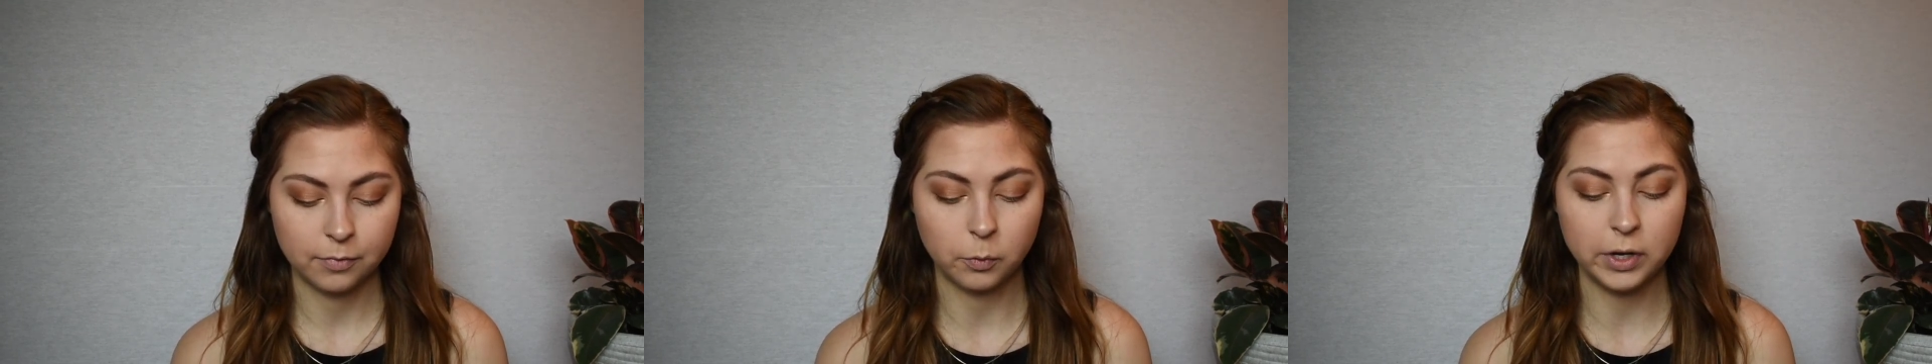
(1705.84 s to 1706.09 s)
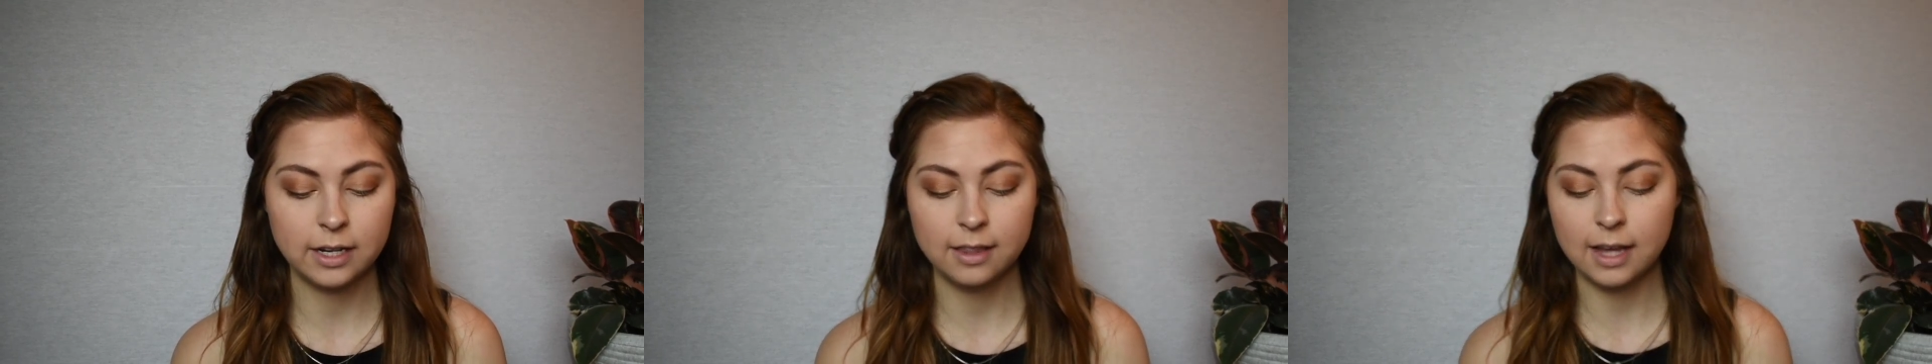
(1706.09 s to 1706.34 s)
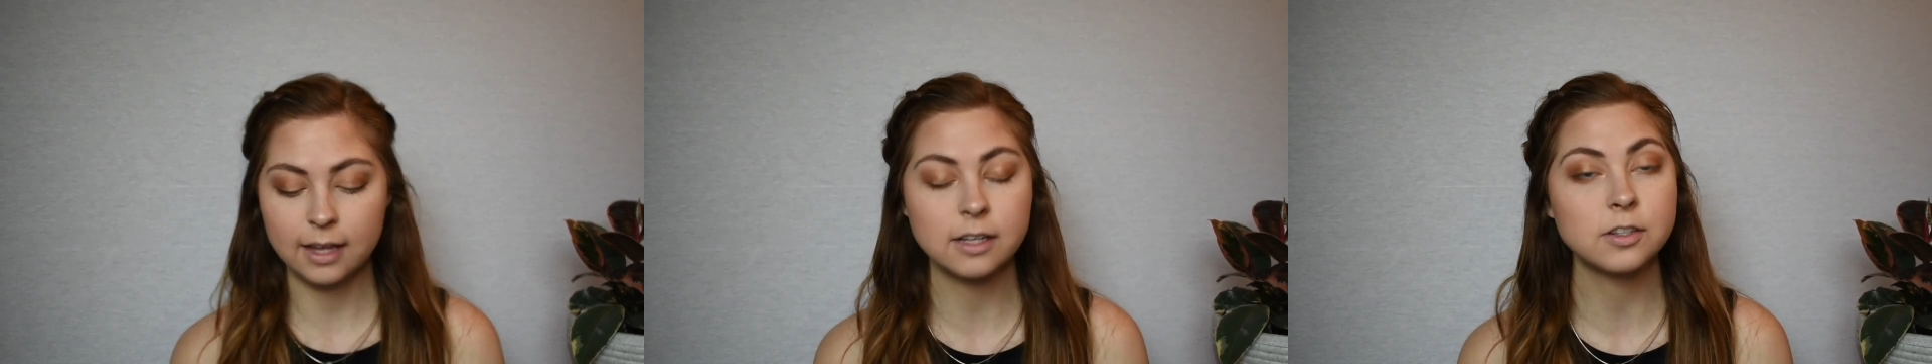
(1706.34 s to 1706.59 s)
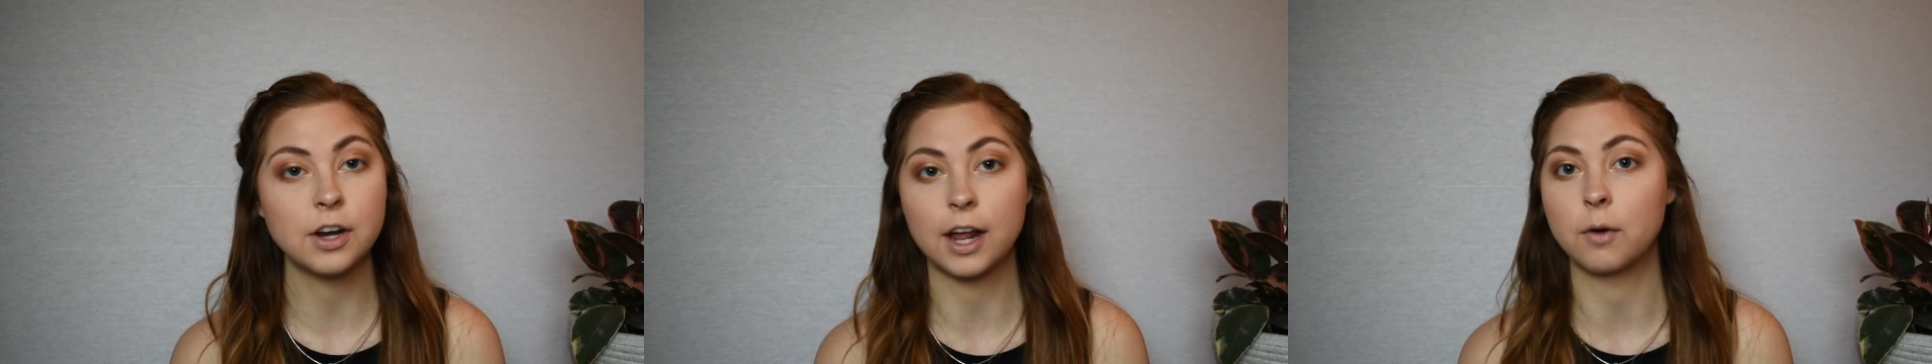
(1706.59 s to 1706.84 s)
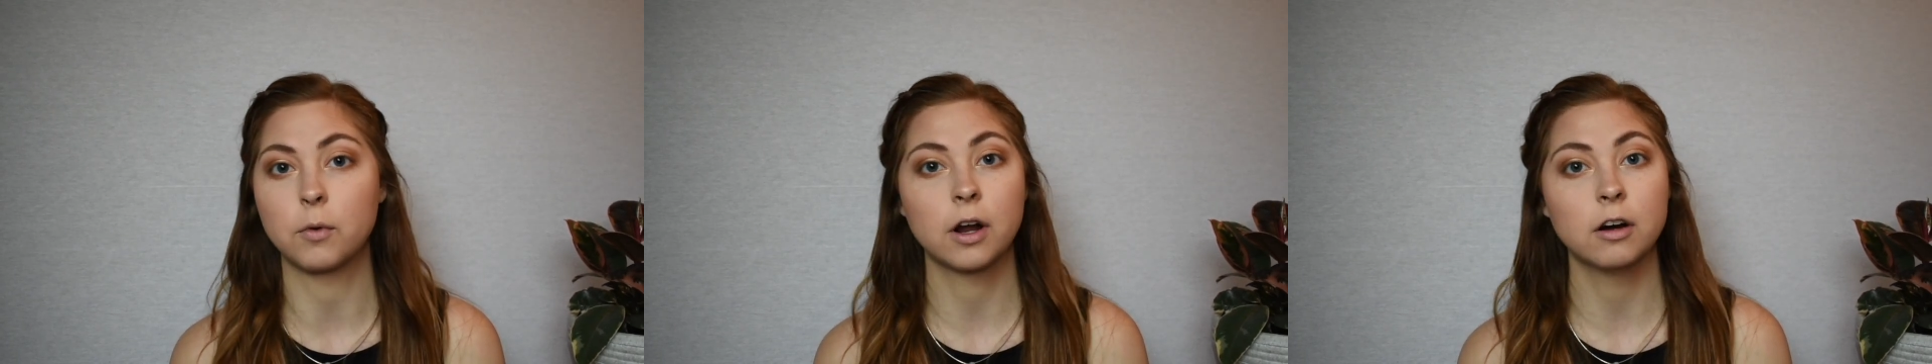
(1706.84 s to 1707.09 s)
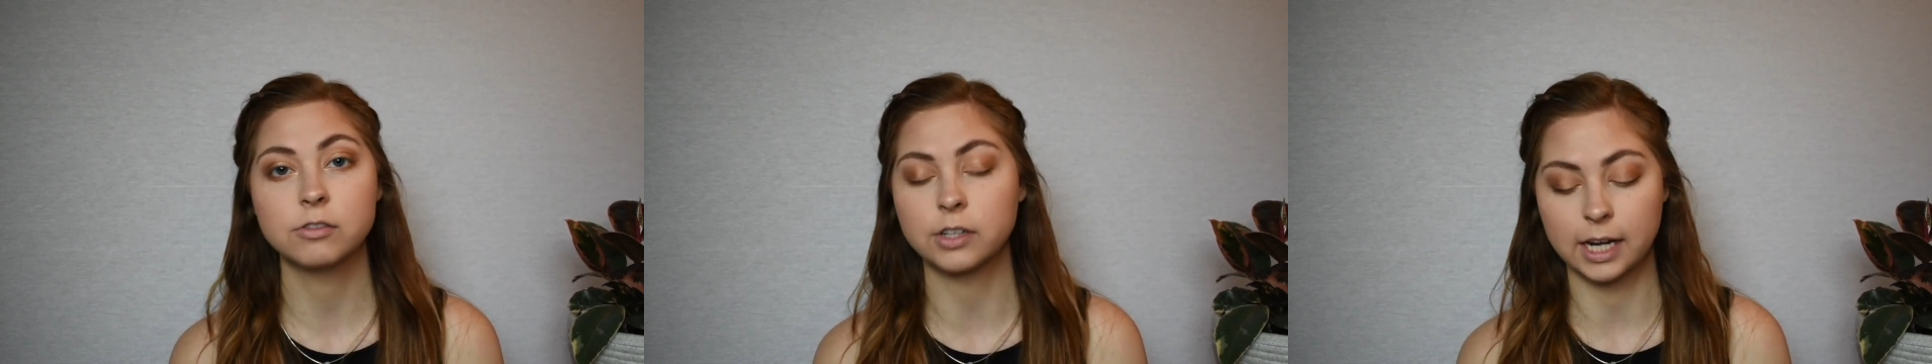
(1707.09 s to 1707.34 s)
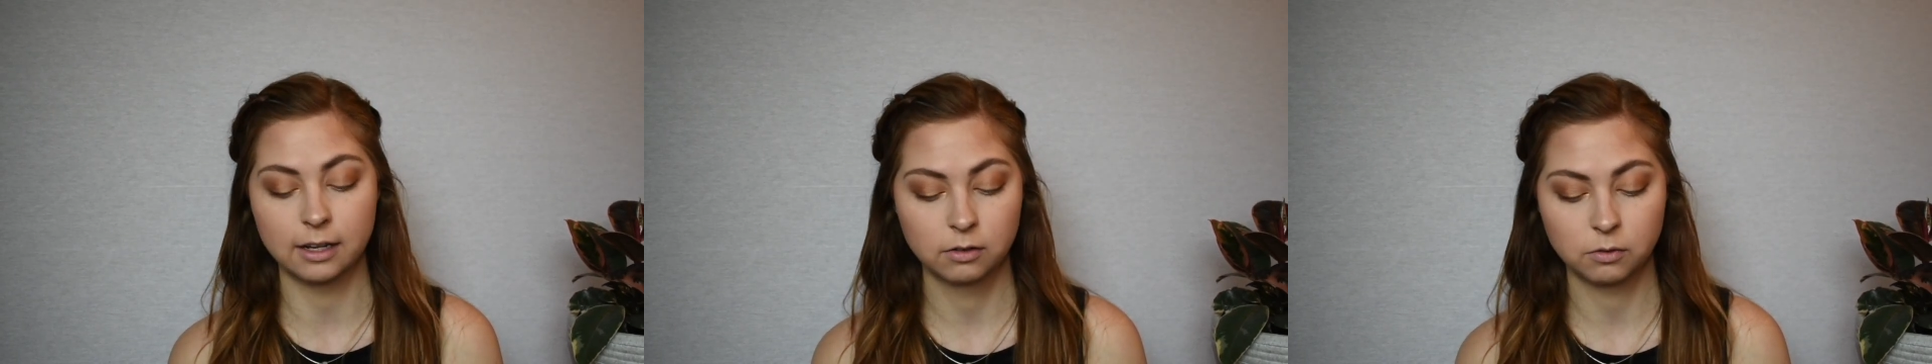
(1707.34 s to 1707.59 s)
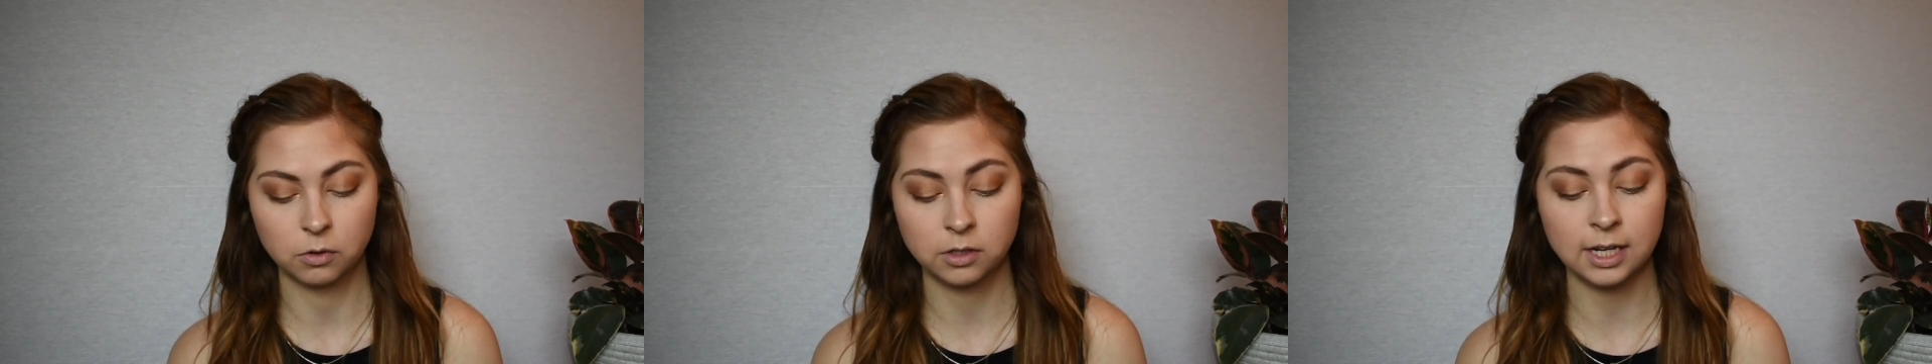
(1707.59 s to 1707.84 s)
We did that yesterday. We're over it.
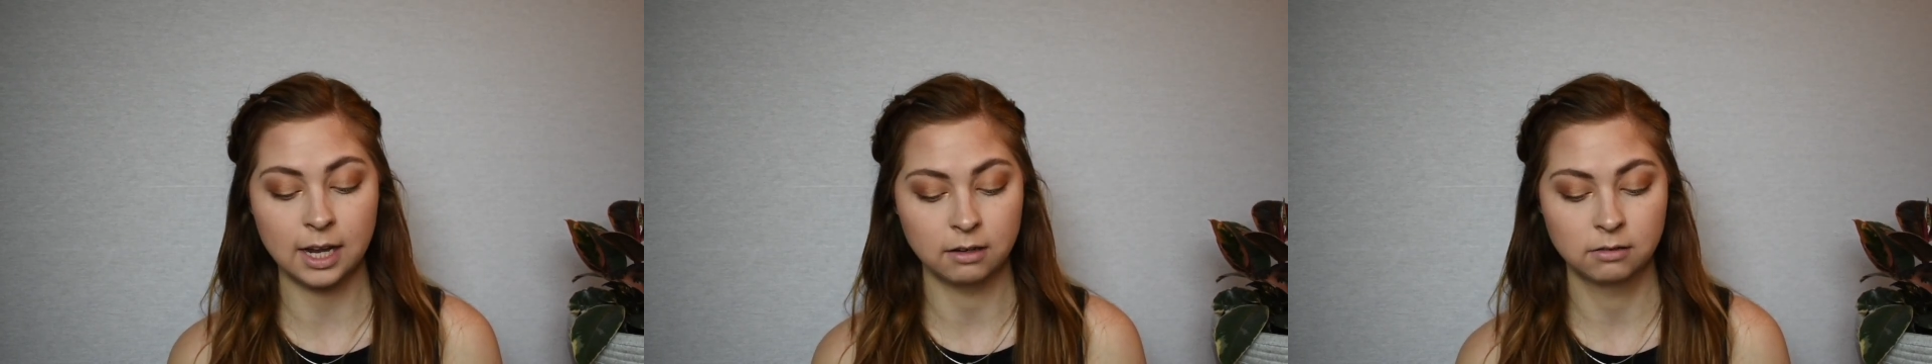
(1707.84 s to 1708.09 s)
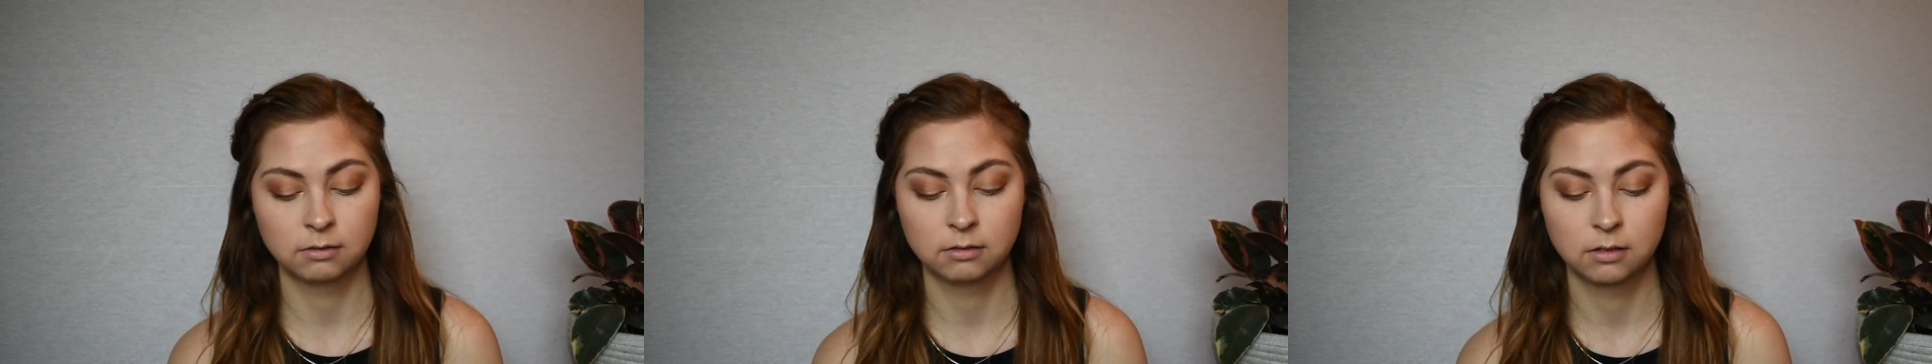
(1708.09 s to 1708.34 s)
We're done.